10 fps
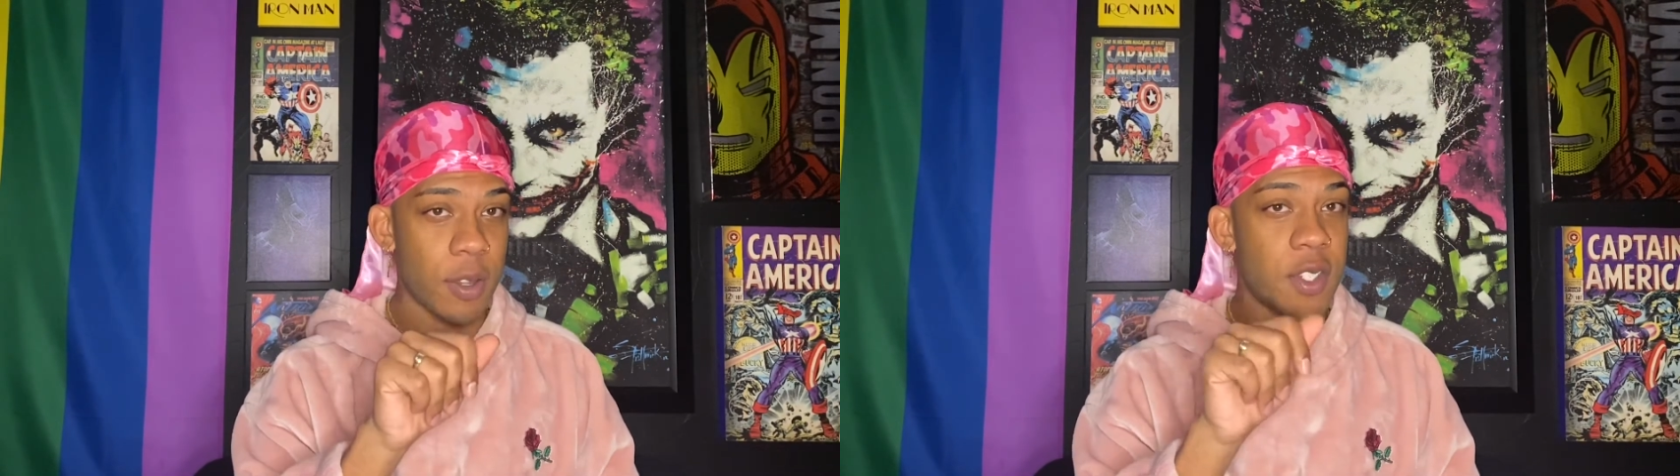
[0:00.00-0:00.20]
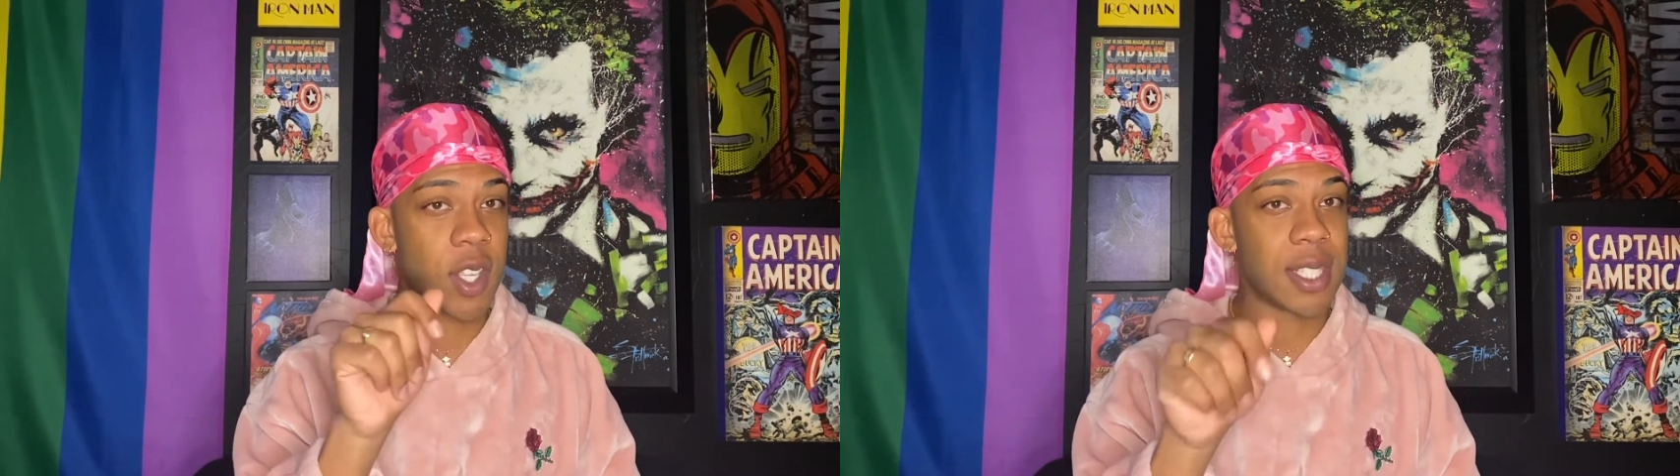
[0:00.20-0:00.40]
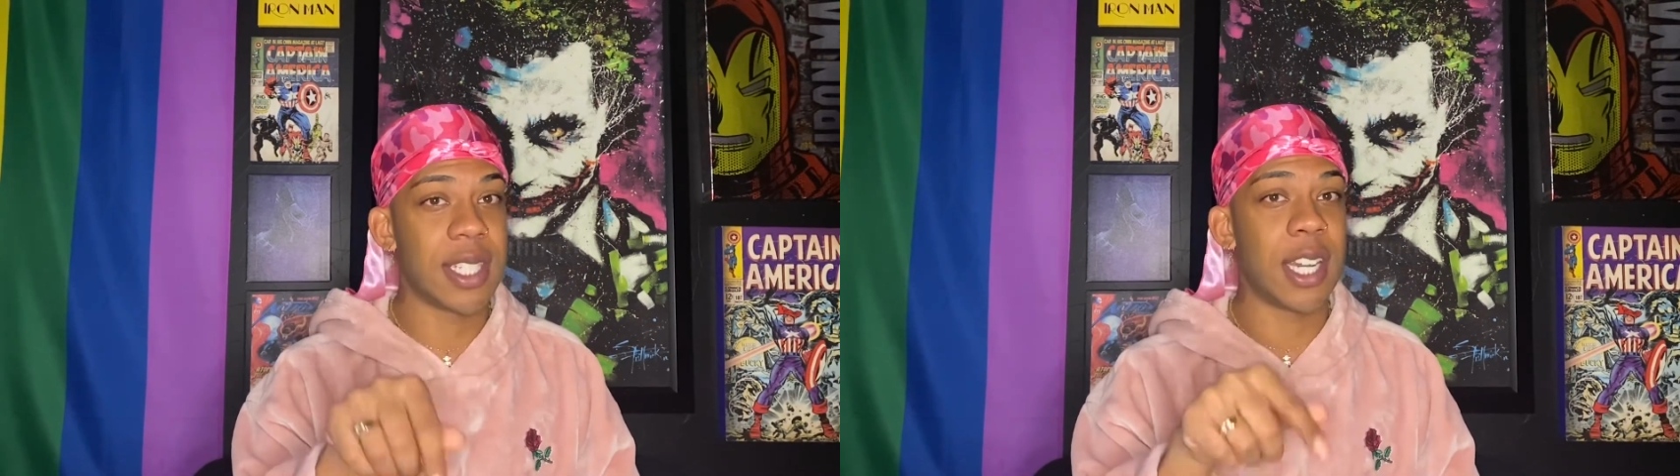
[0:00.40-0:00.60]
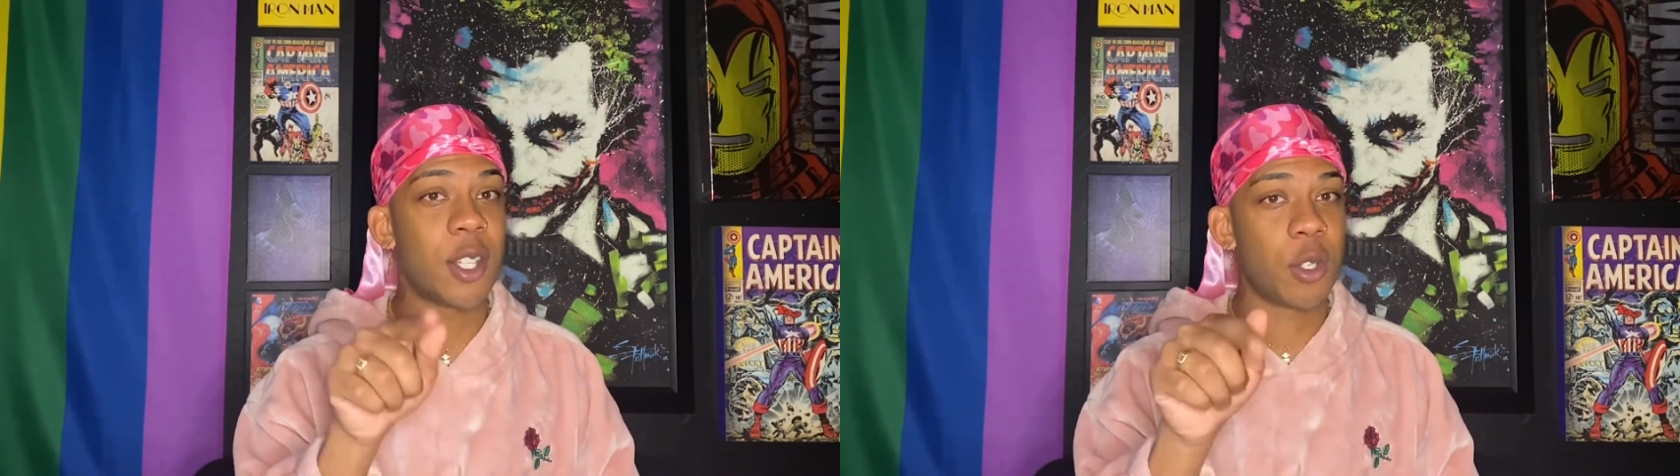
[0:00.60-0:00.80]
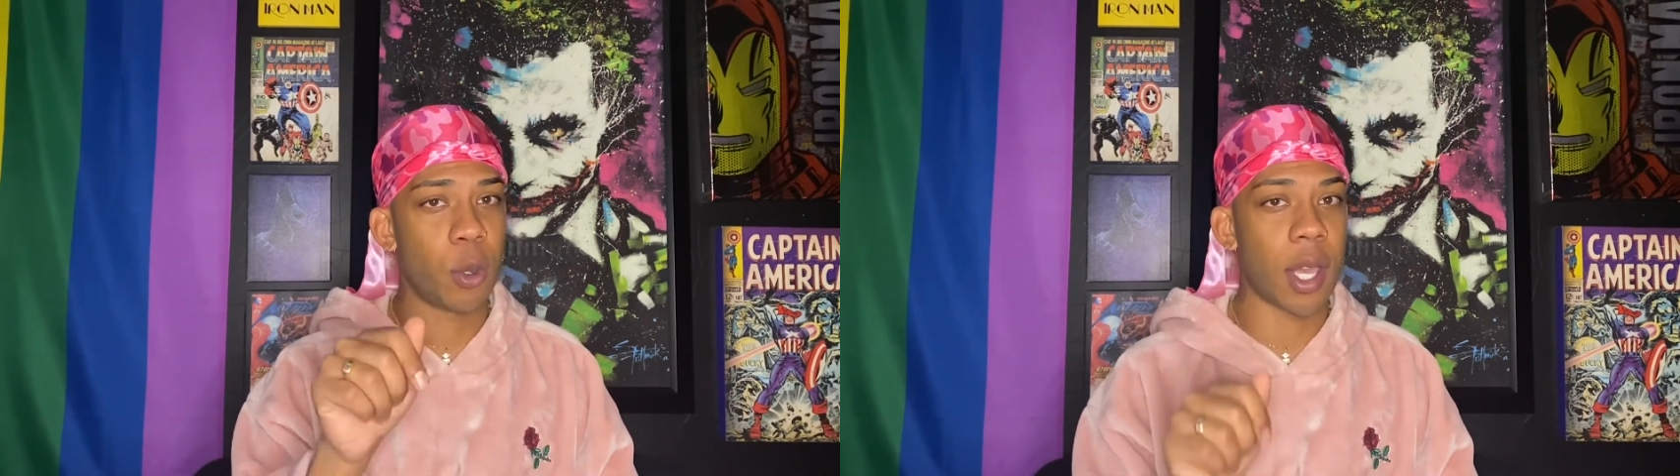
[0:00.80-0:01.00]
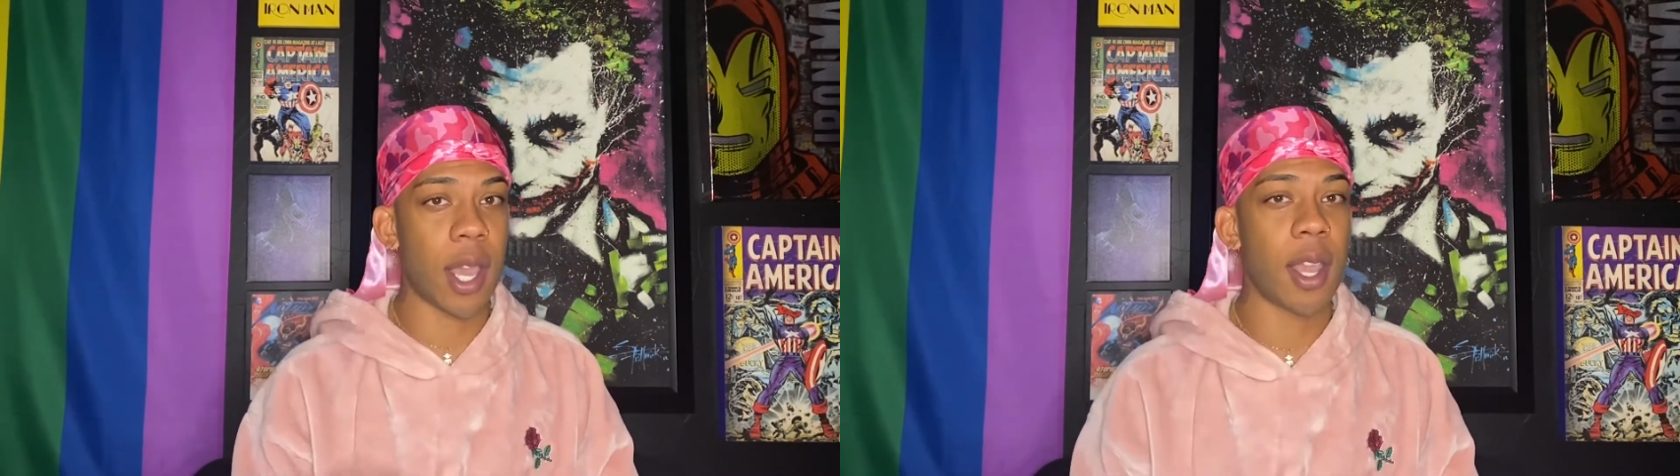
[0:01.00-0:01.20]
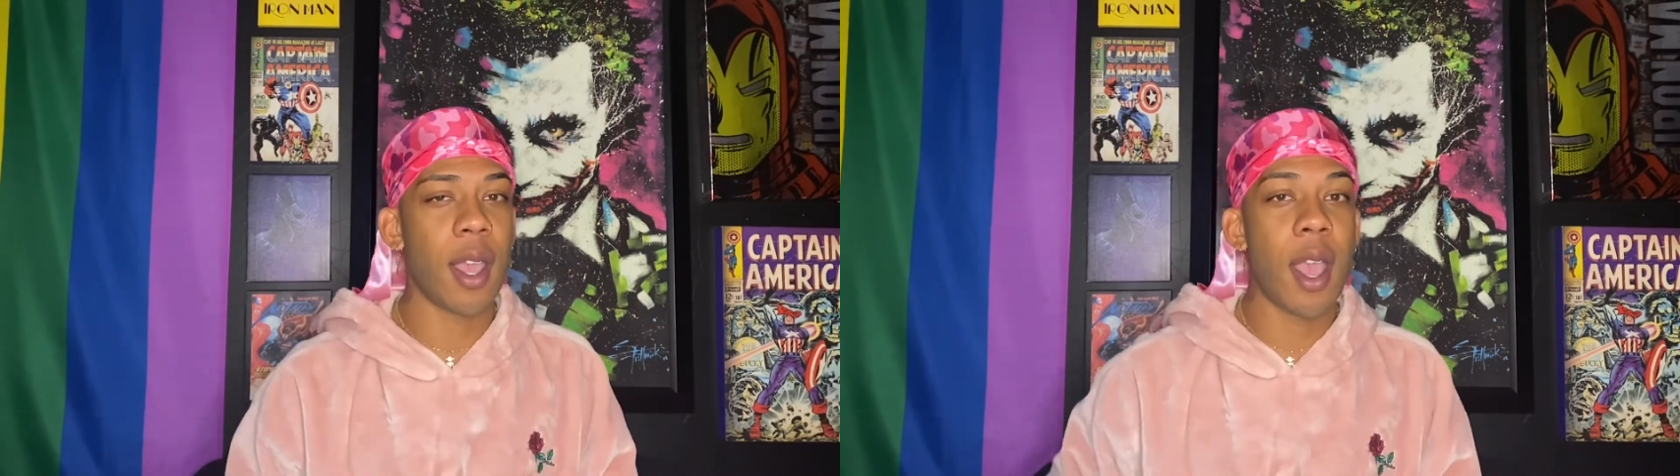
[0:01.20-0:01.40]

She decided to date the new guy.